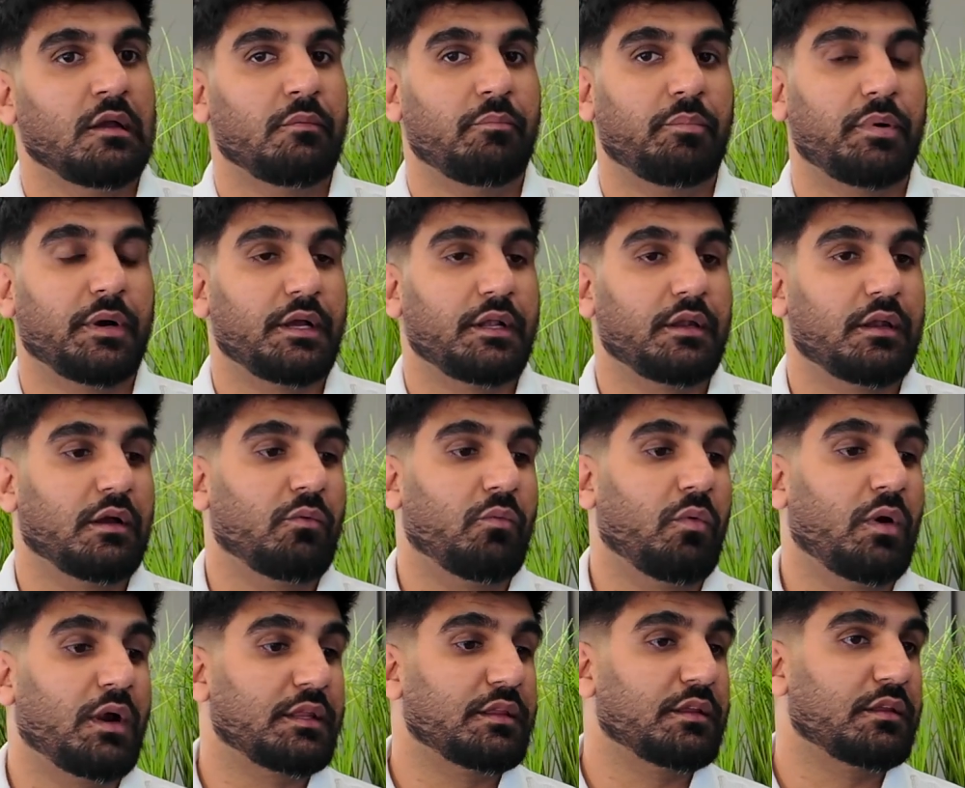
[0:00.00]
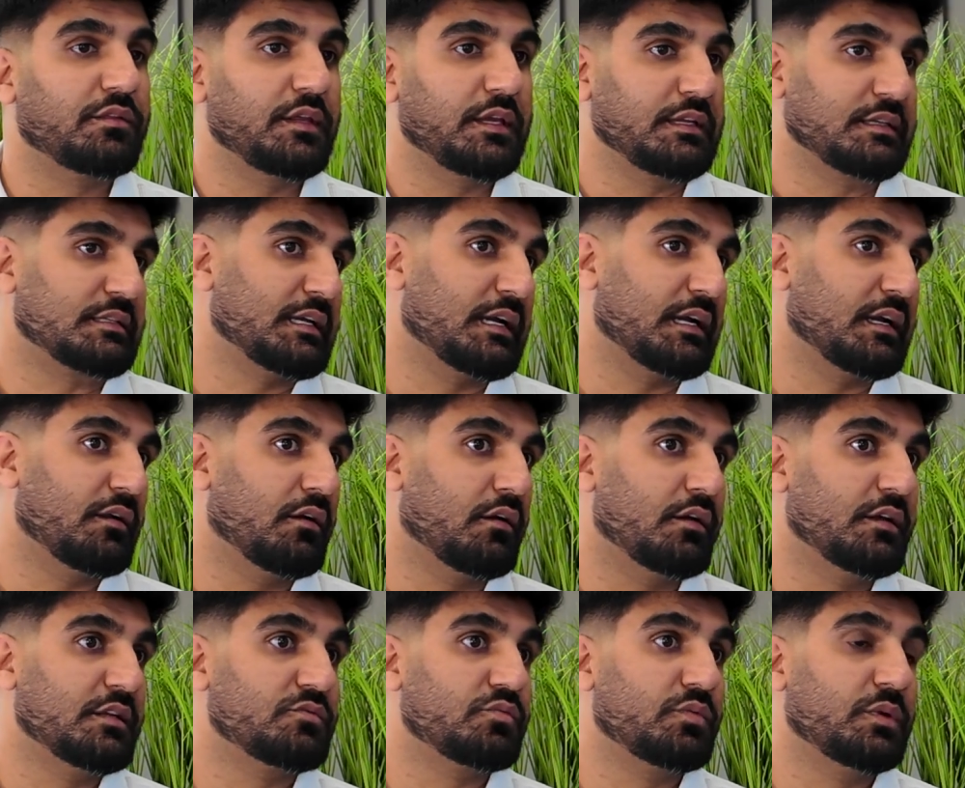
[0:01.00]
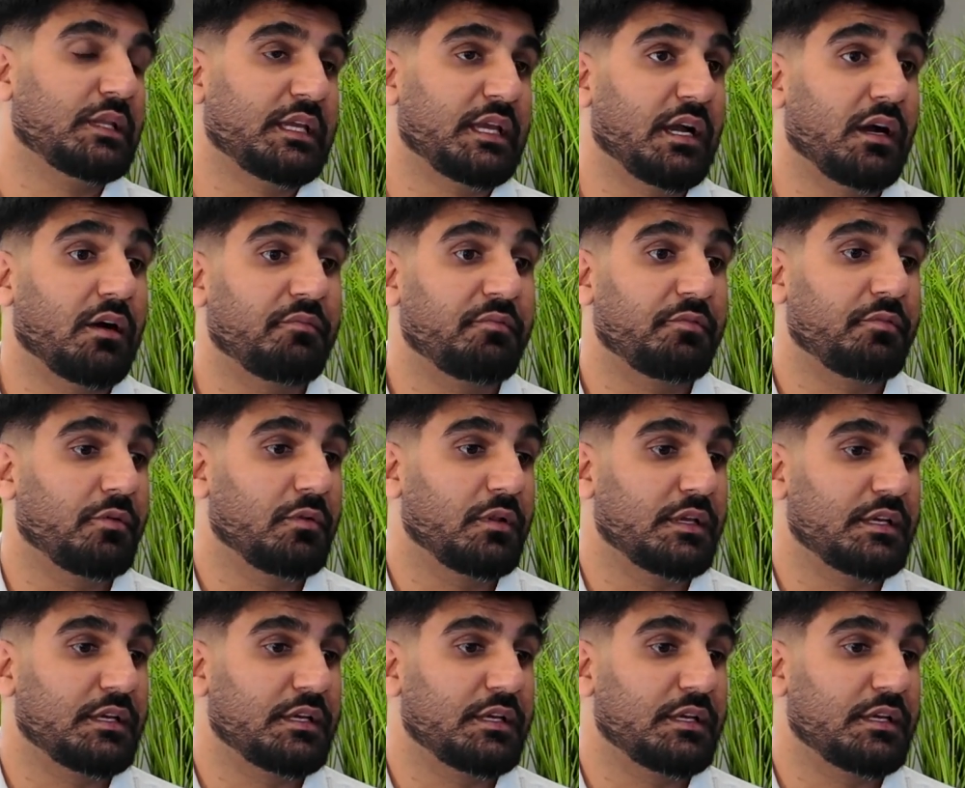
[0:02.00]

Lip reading: But one of the things that is really helpful